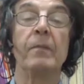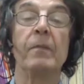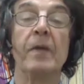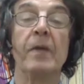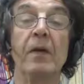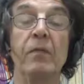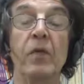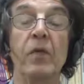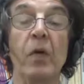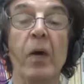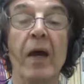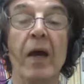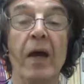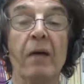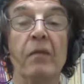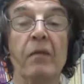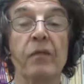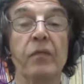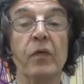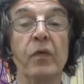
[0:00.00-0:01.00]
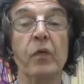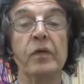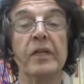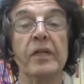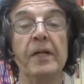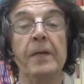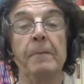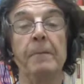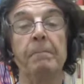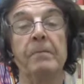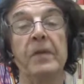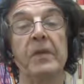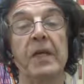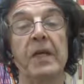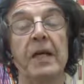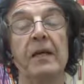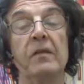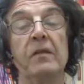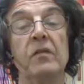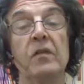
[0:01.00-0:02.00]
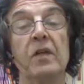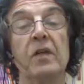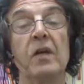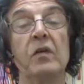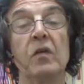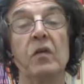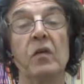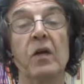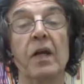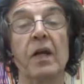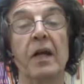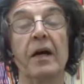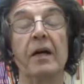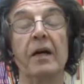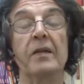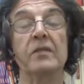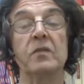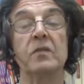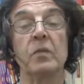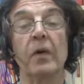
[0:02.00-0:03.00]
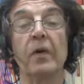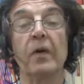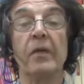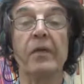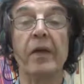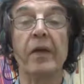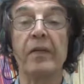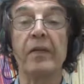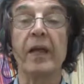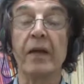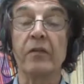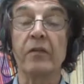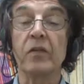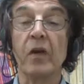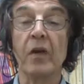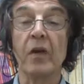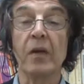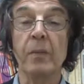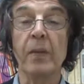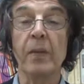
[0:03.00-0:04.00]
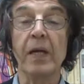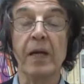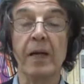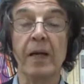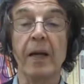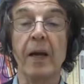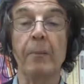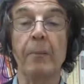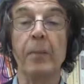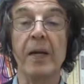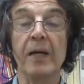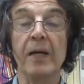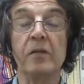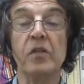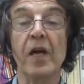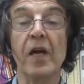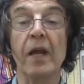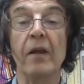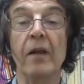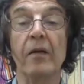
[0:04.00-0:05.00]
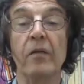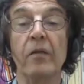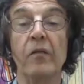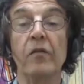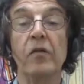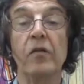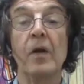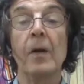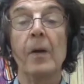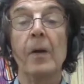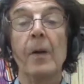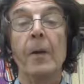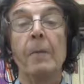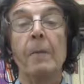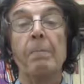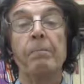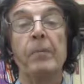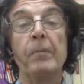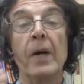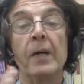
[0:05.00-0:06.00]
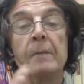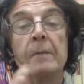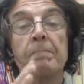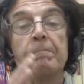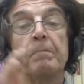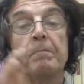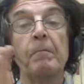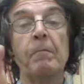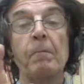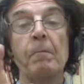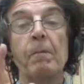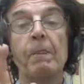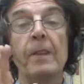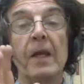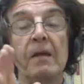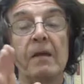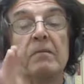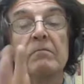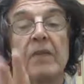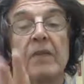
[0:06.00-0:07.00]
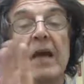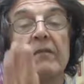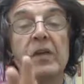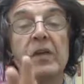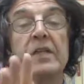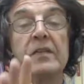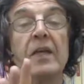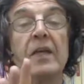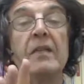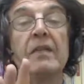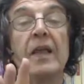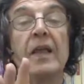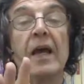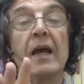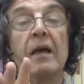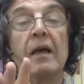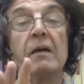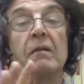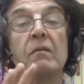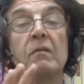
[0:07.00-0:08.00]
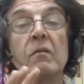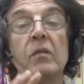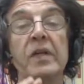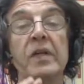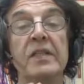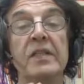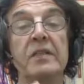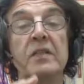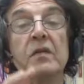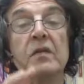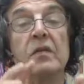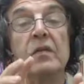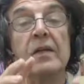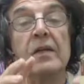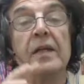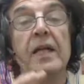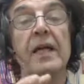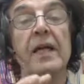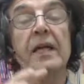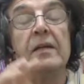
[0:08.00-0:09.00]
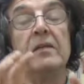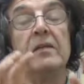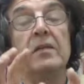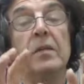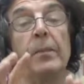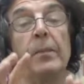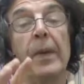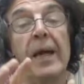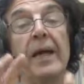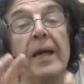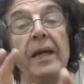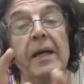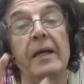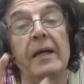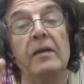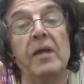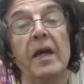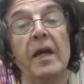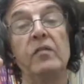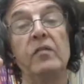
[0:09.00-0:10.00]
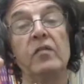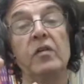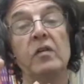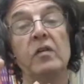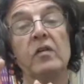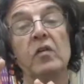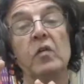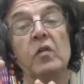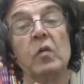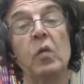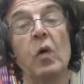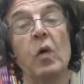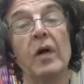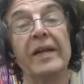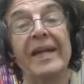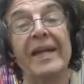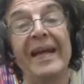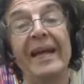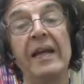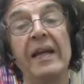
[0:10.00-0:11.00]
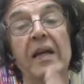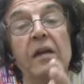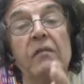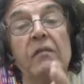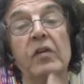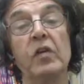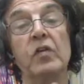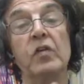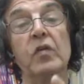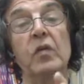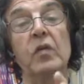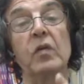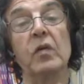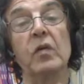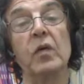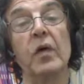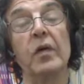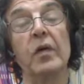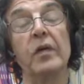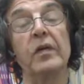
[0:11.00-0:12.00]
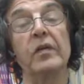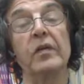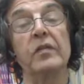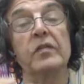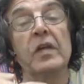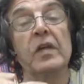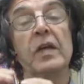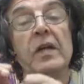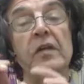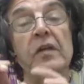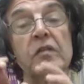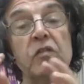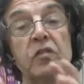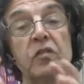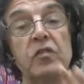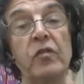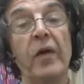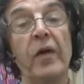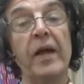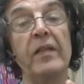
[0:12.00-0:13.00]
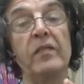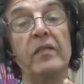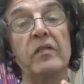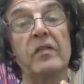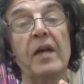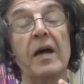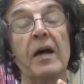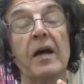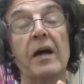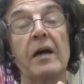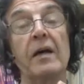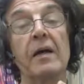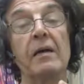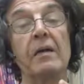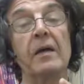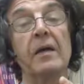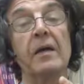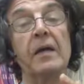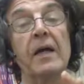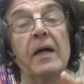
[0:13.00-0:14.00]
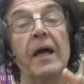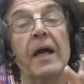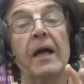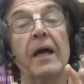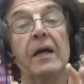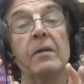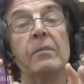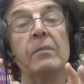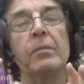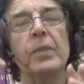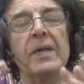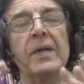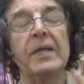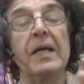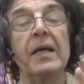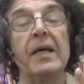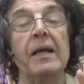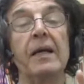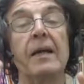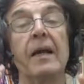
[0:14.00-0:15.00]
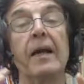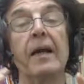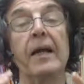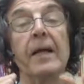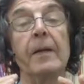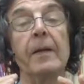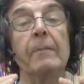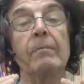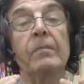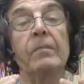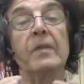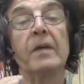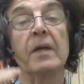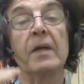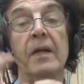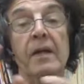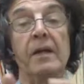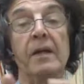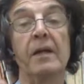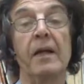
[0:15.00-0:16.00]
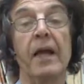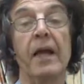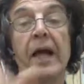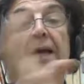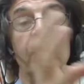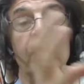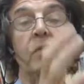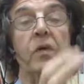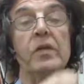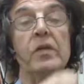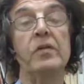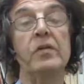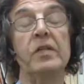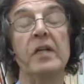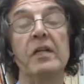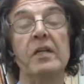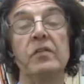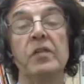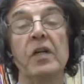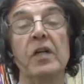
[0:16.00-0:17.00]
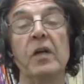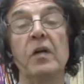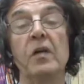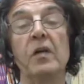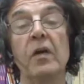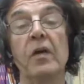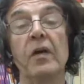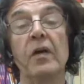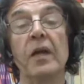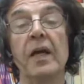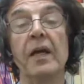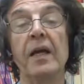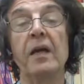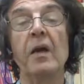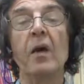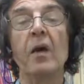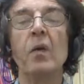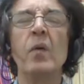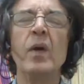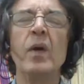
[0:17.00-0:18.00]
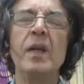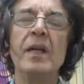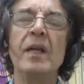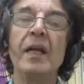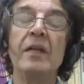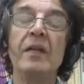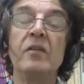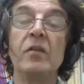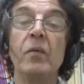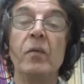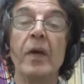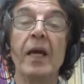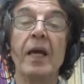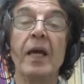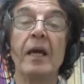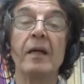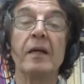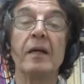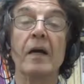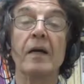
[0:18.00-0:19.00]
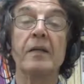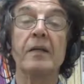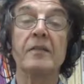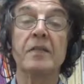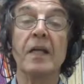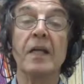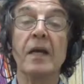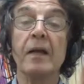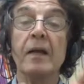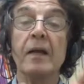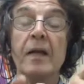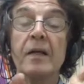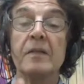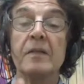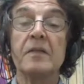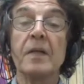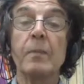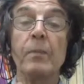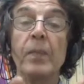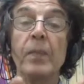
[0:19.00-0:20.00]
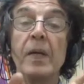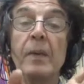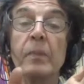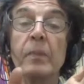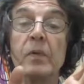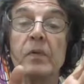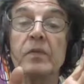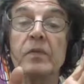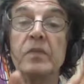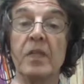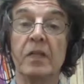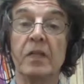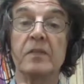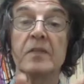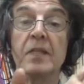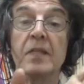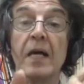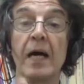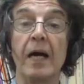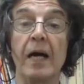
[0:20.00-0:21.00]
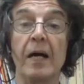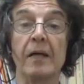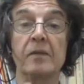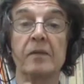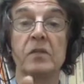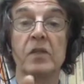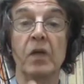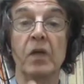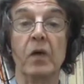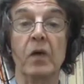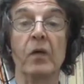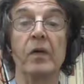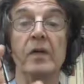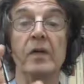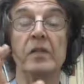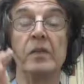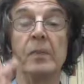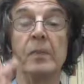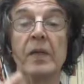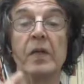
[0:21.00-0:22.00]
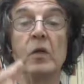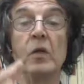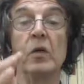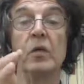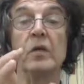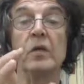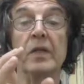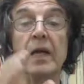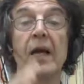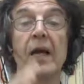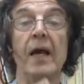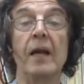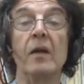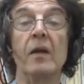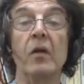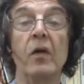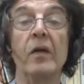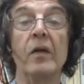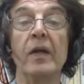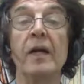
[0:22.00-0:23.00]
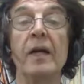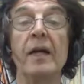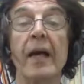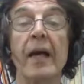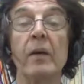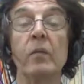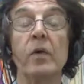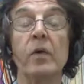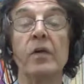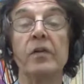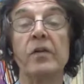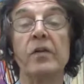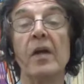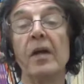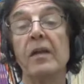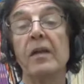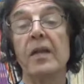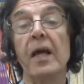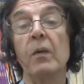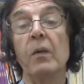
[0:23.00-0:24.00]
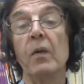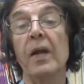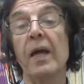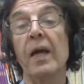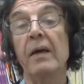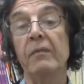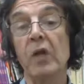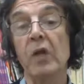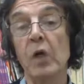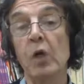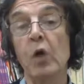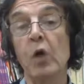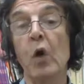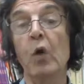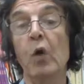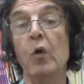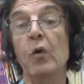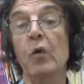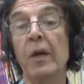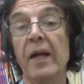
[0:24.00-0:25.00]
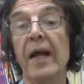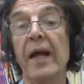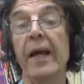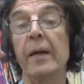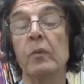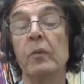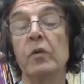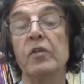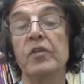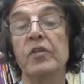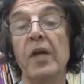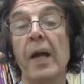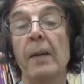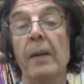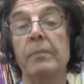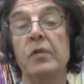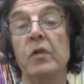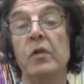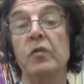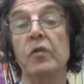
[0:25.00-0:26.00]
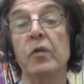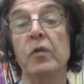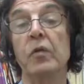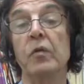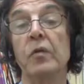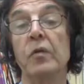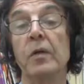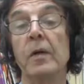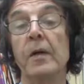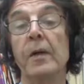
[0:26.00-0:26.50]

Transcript: if you have 40 kids in your class, well, then that's going to be a big challenge. But having said that, we still need to pay attention to what individual learners' strengths are, and particularly in language teaching and learning, we need to recognize that some people just aren't going to be good at learning language. They will have a low language aptitude.